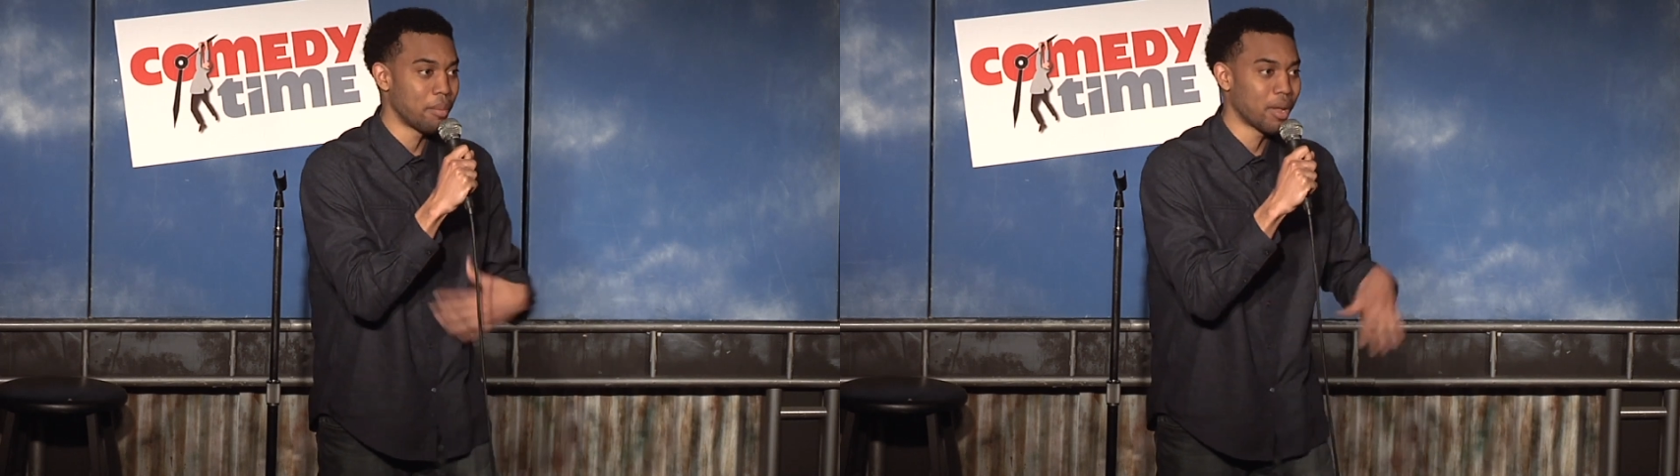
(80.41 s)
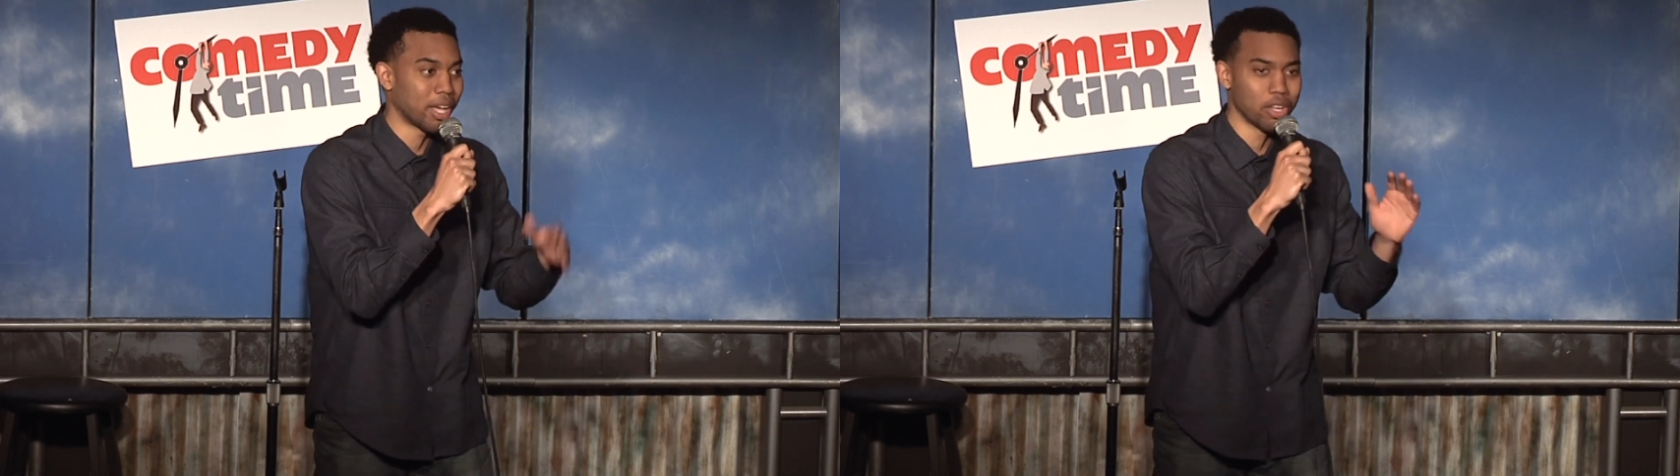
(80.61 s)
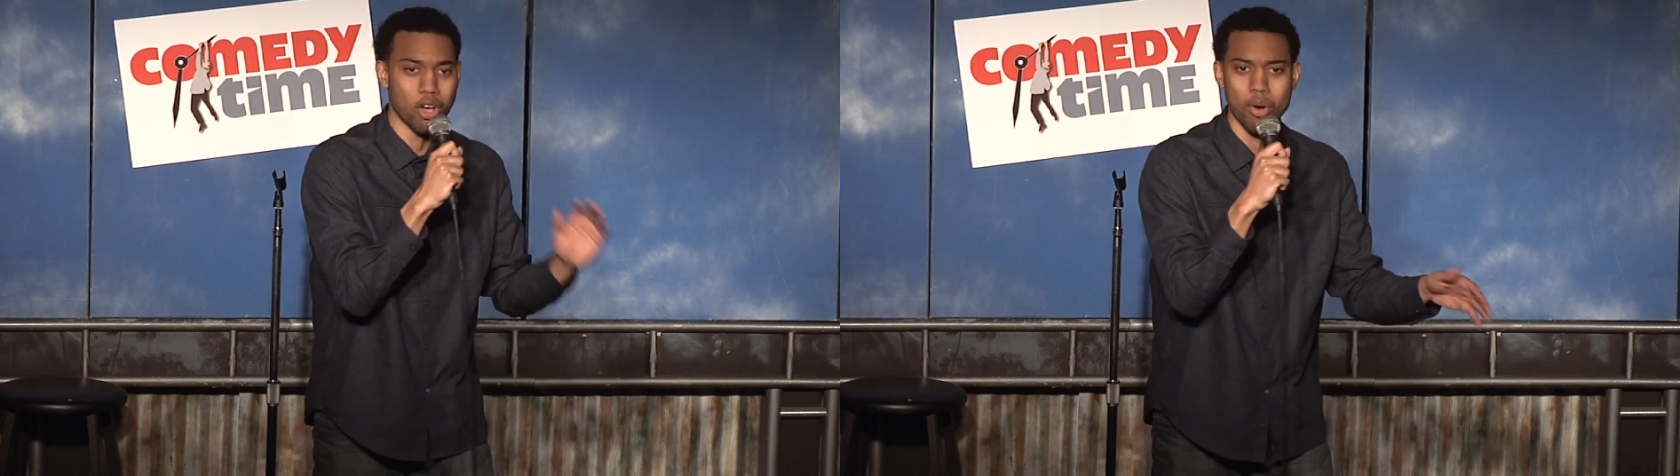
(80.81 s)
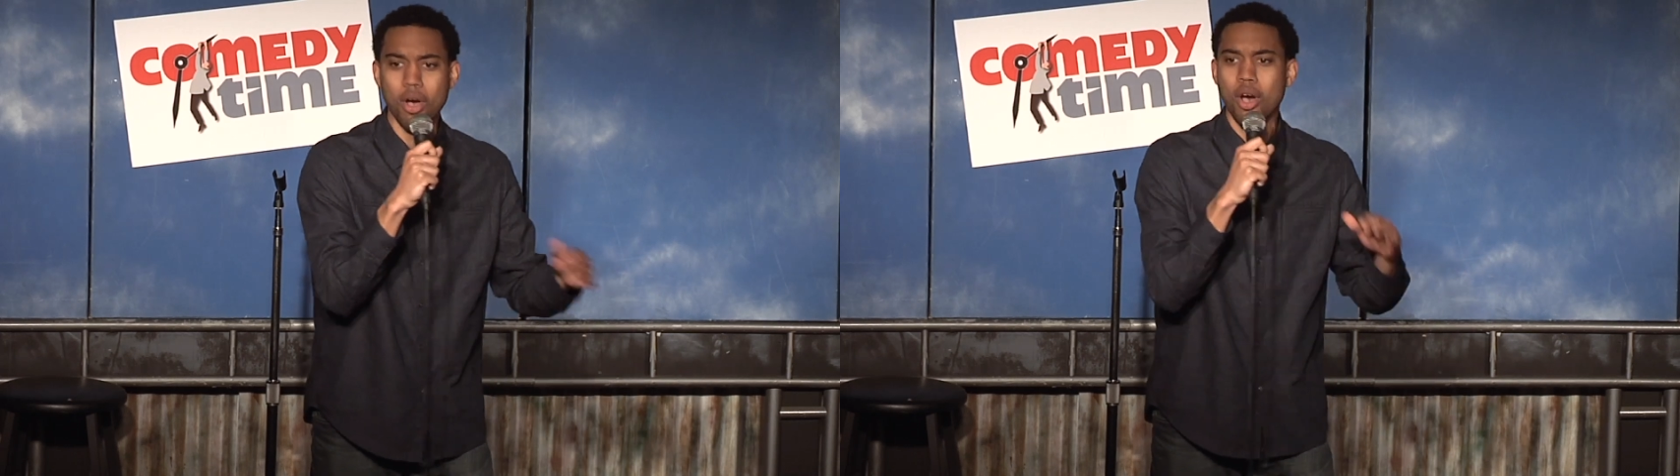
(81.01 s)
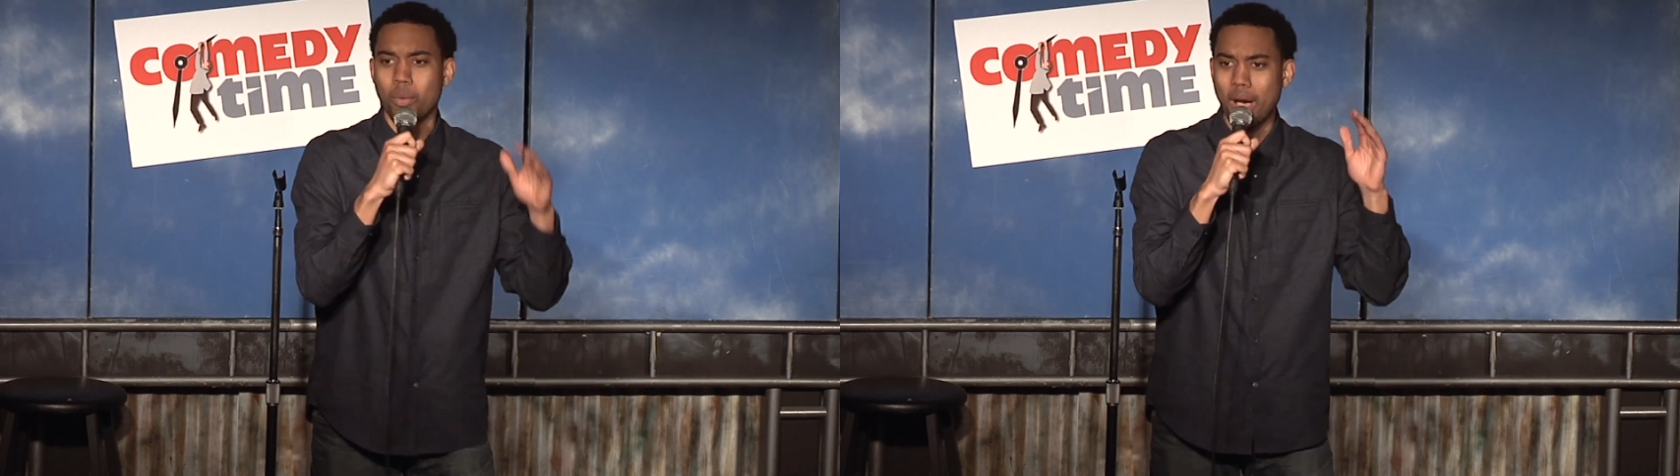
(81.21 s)
I'm like,
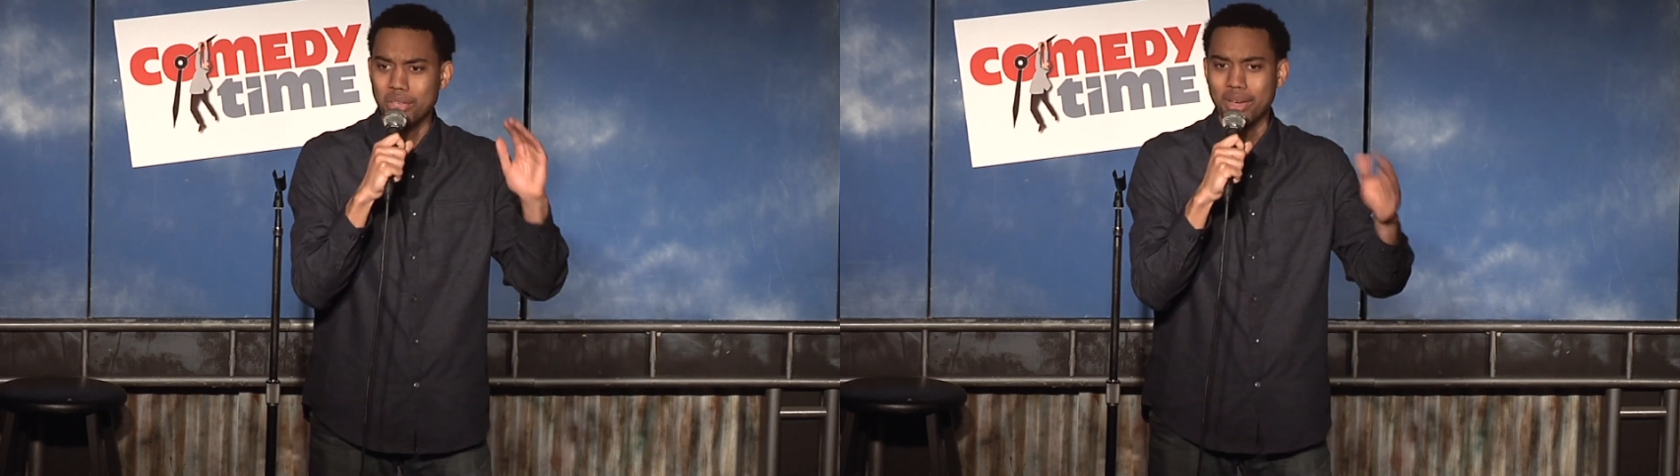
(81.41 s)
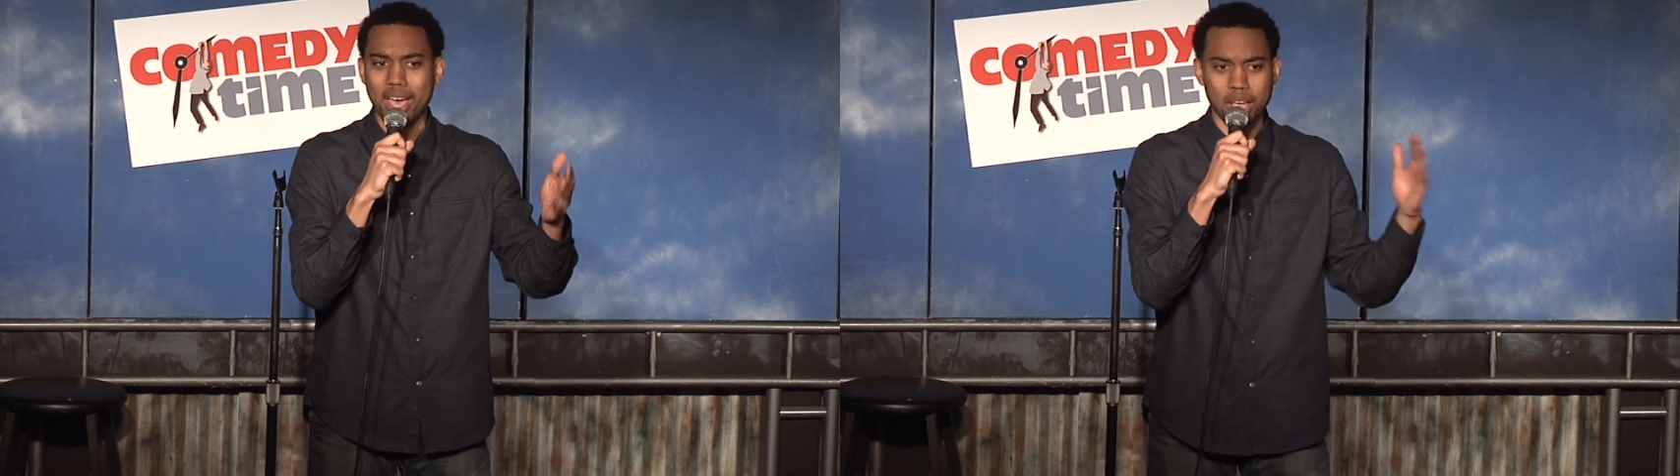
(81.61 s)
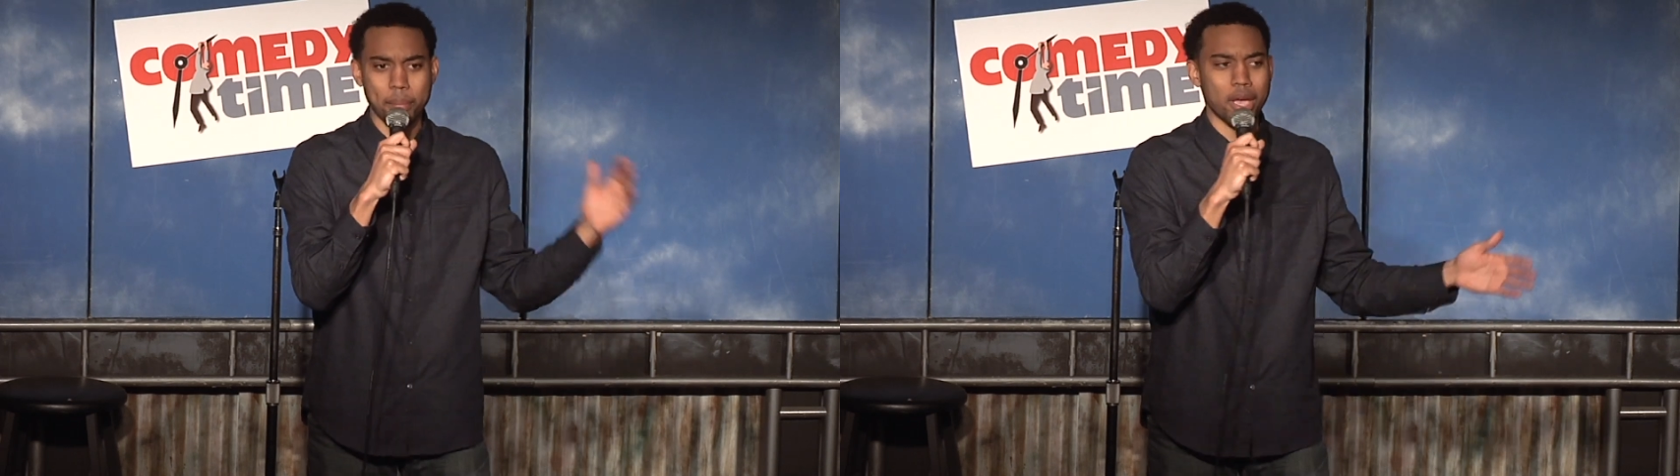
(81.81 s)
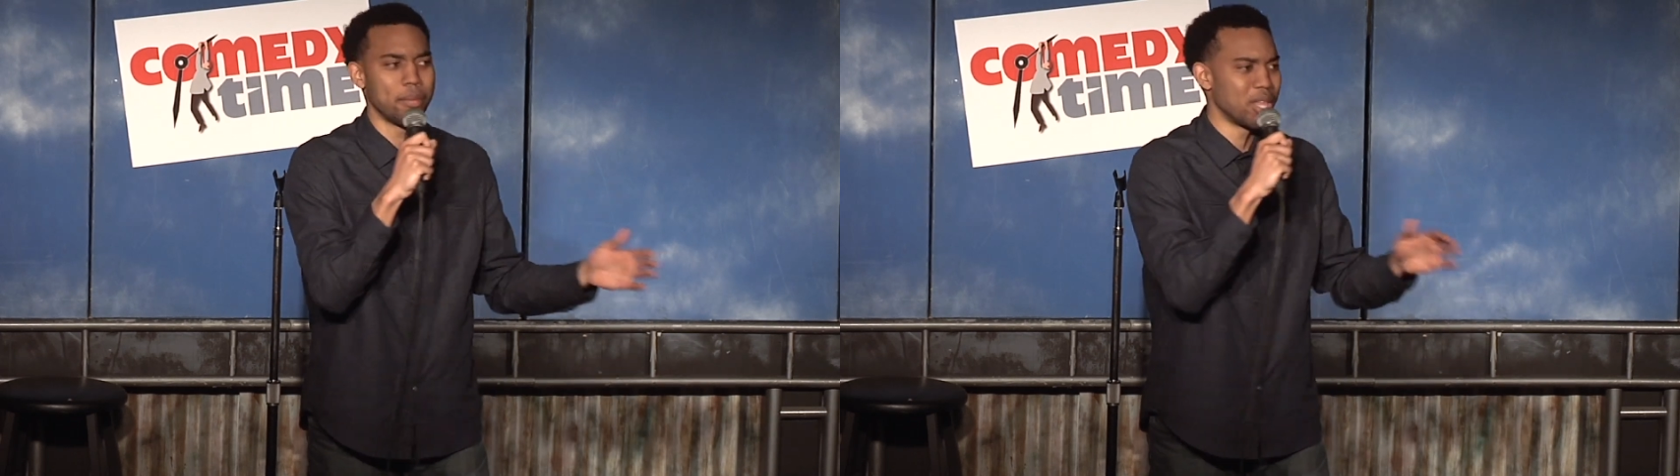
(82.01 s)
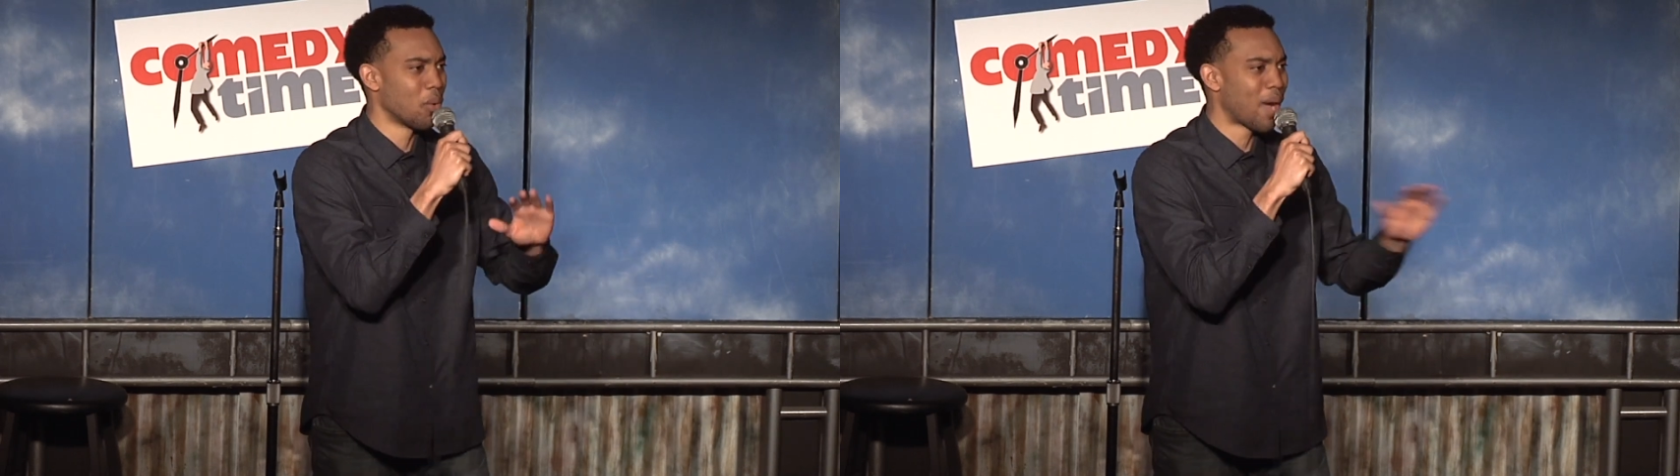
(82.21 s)
no, why you gotta
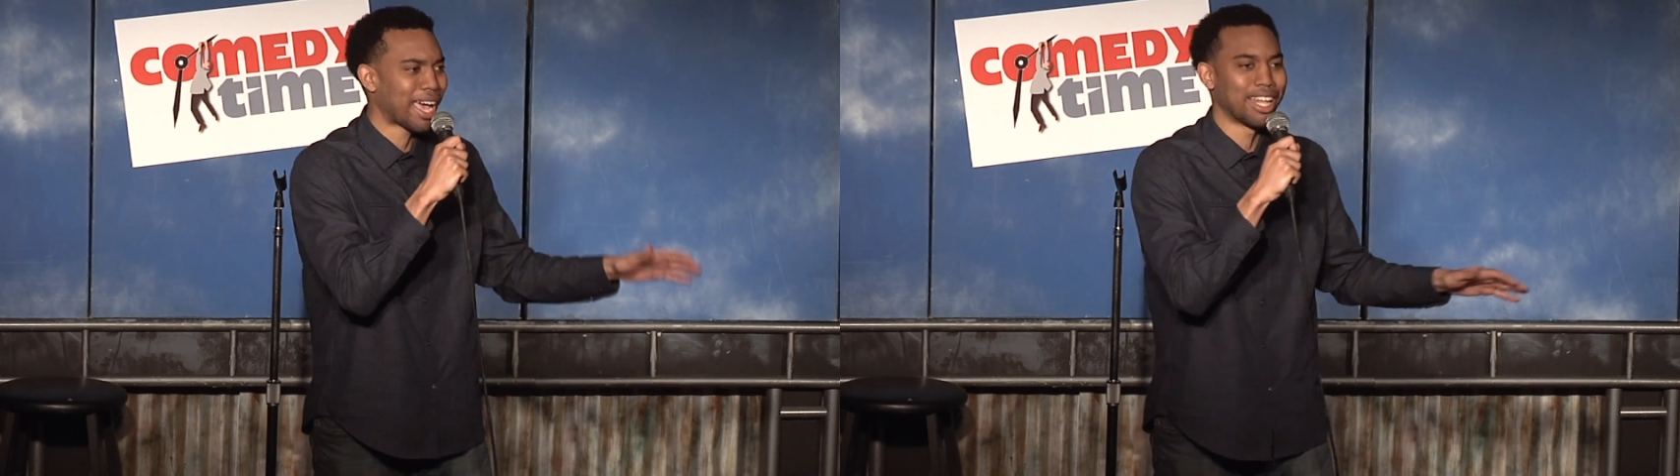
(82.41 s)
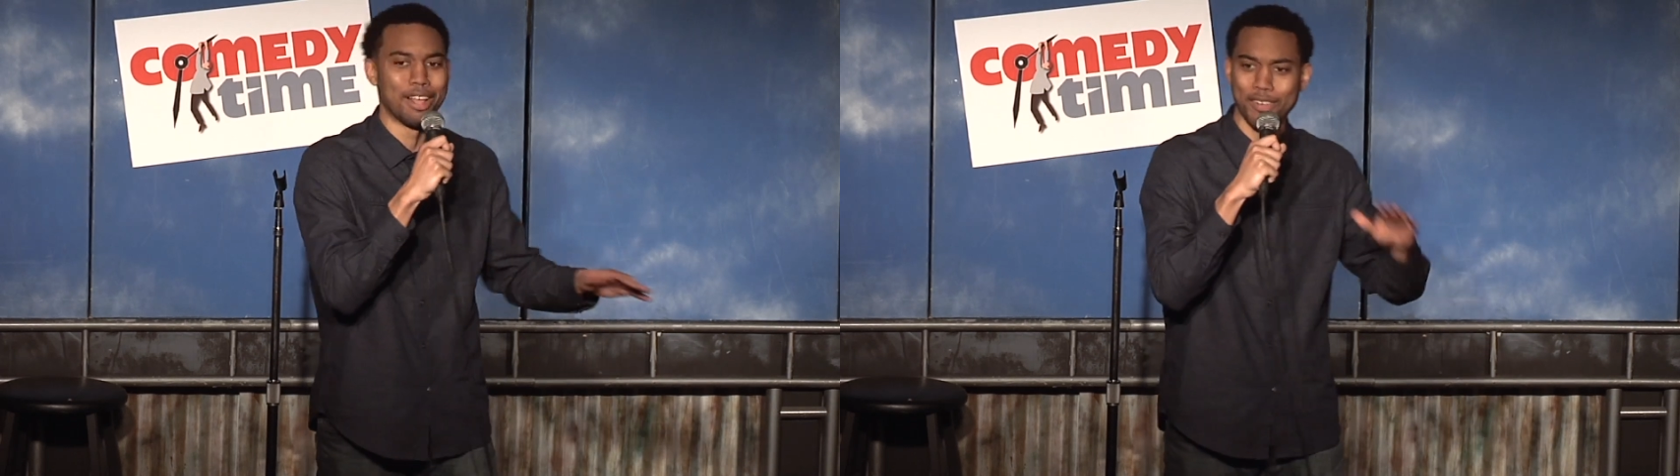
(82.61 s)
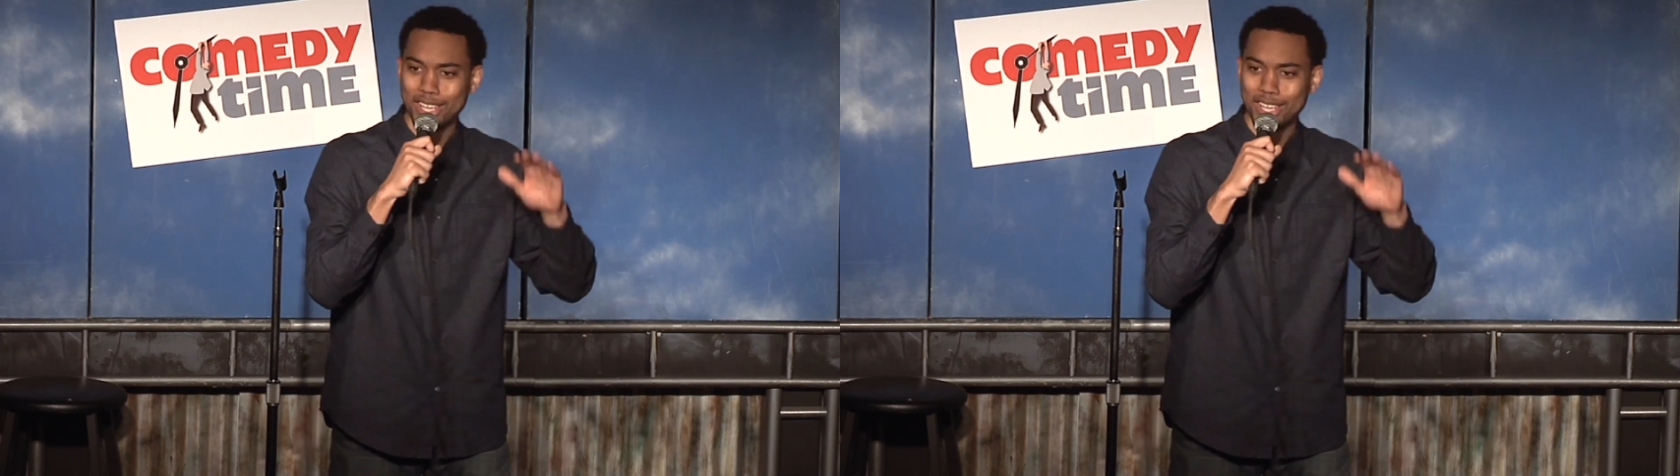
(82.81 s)
compare me to Wyclef?